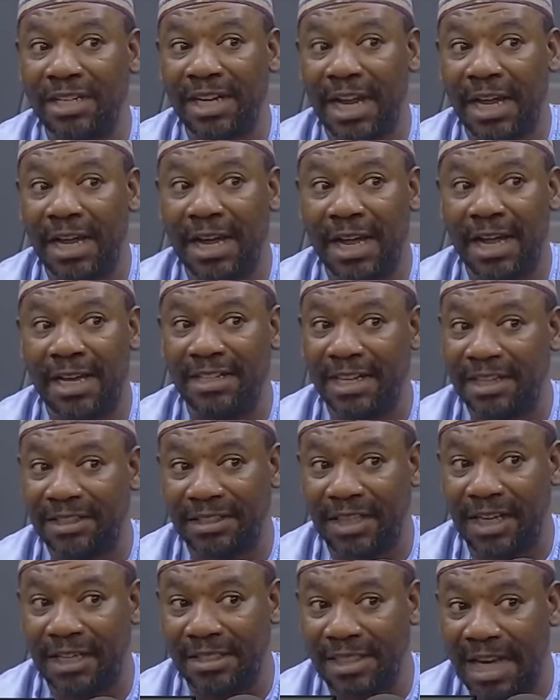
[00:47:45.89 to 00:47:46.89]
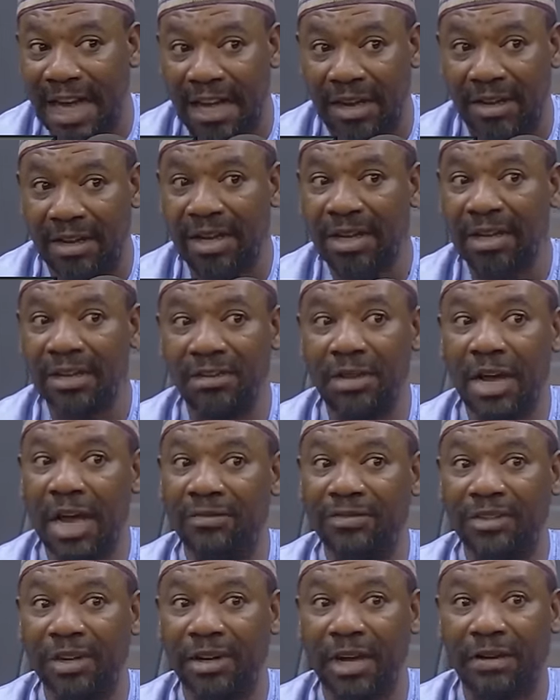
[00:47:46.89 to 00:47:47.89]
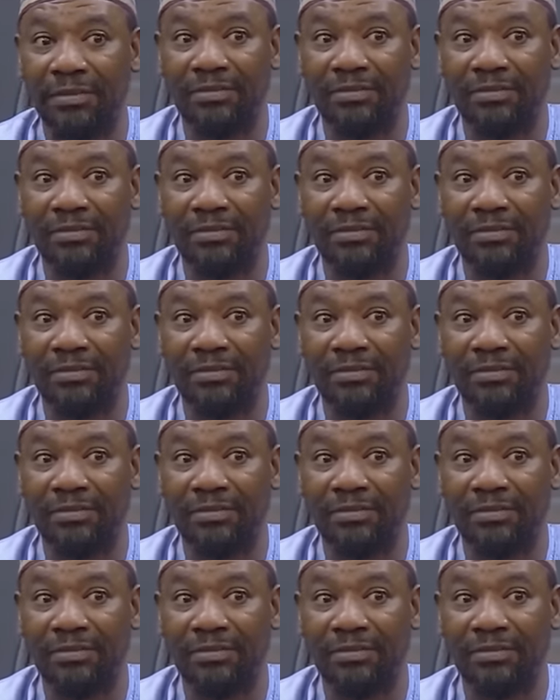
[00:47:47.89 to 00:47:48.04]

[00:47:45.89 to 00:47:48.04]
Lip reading: this thing now, you have to convert